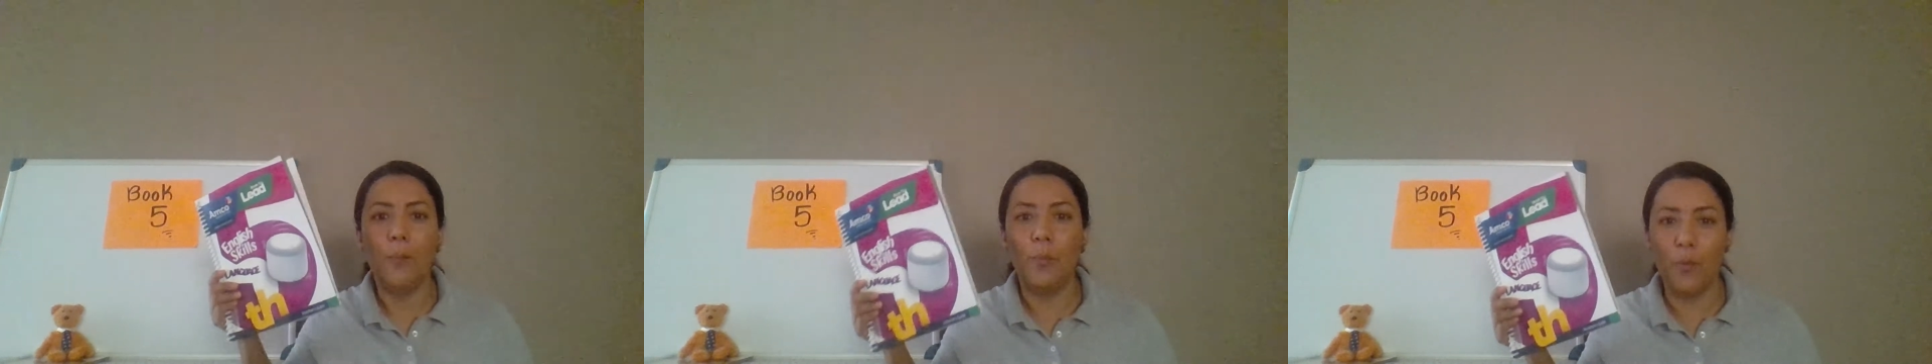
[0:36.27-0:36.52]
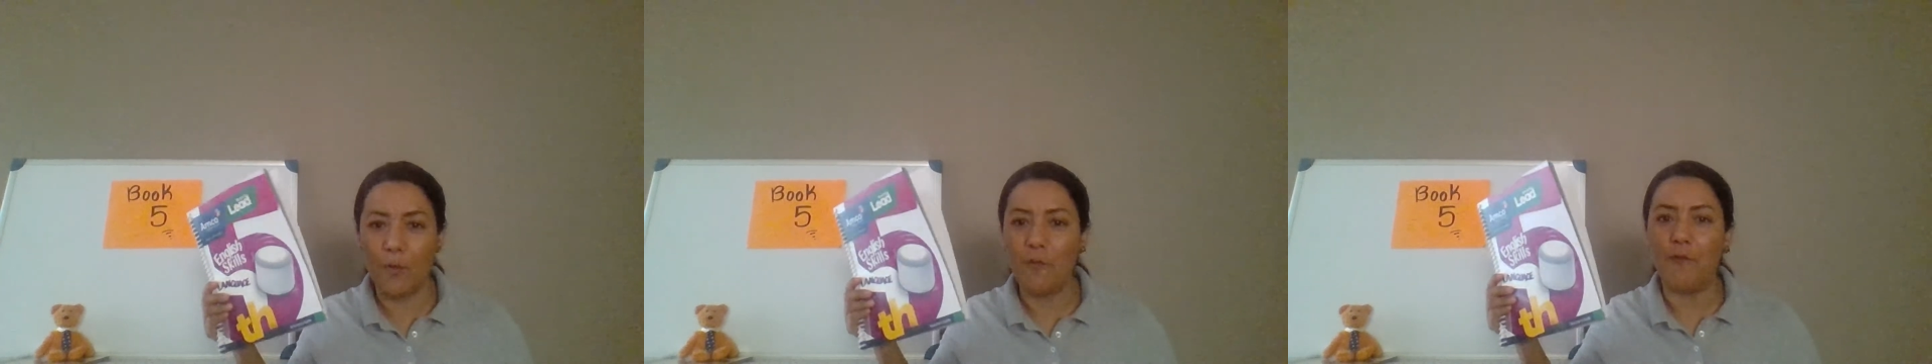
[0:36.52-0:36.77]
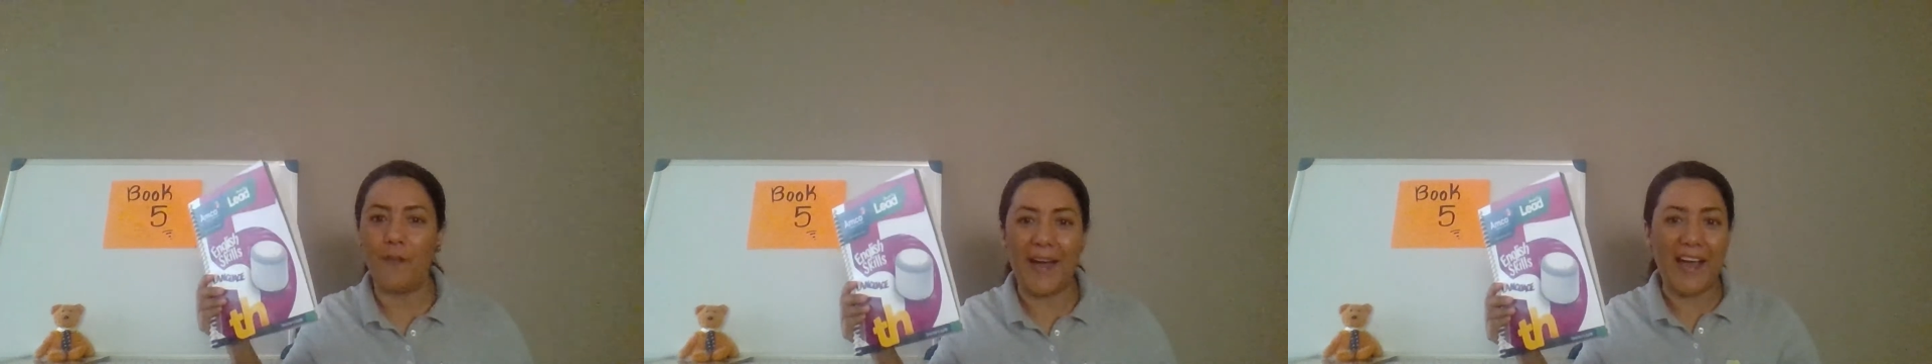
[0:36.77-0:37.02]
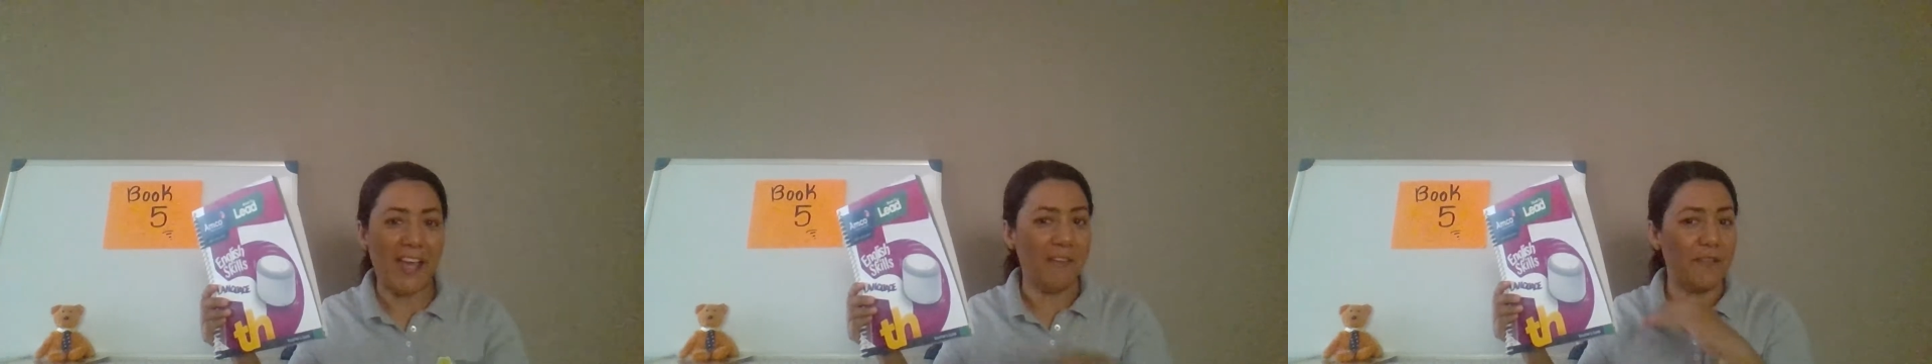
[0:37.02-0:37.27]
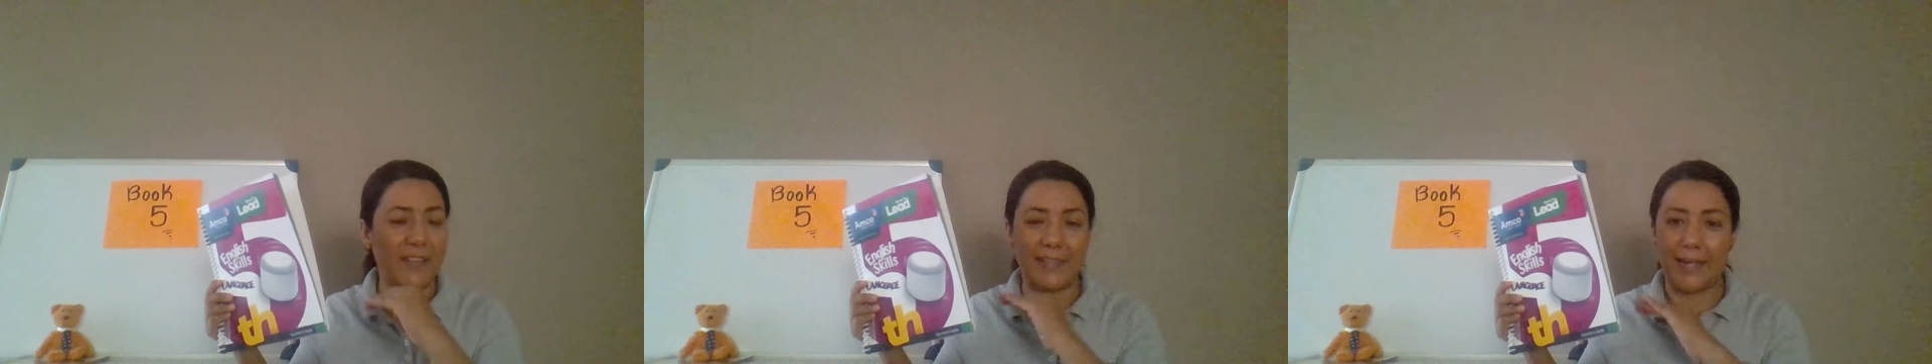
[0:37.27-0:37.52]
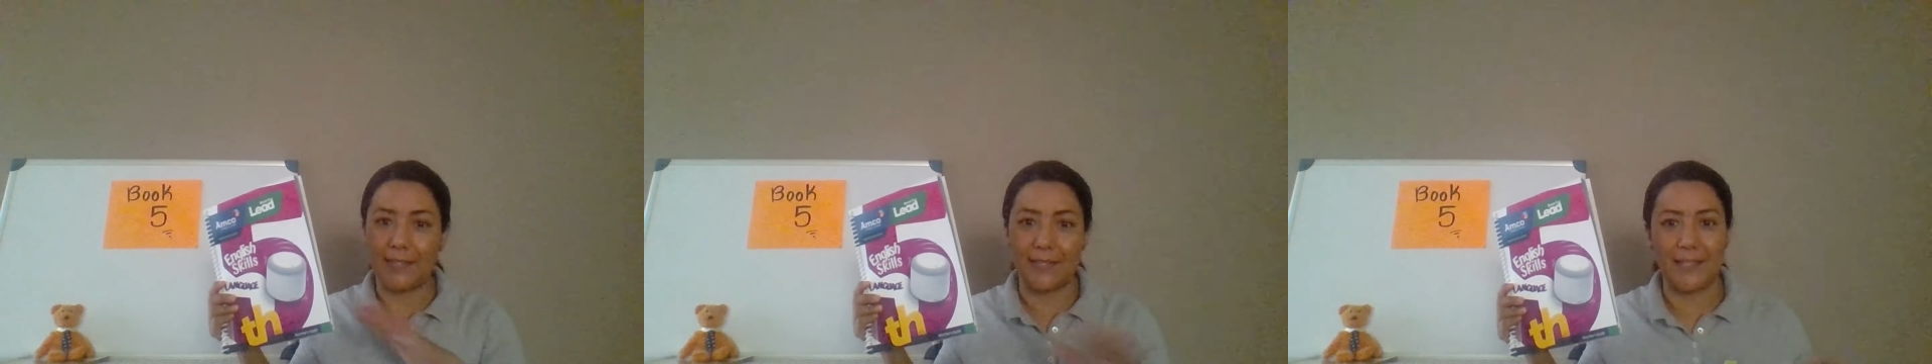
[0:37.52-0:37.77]
Book 5 and
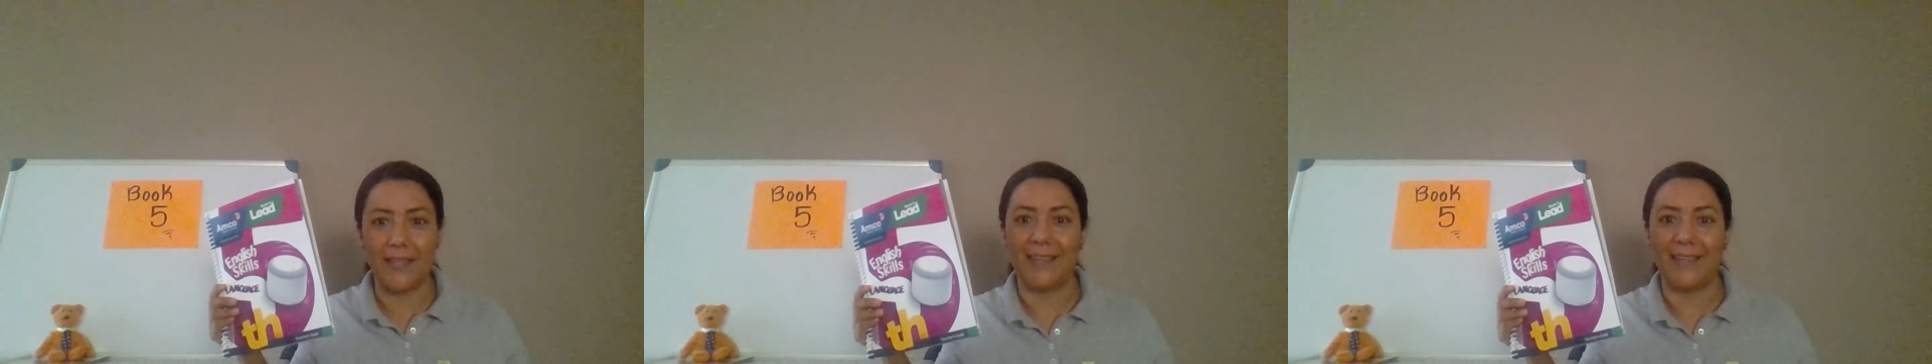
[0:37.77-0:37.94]
that's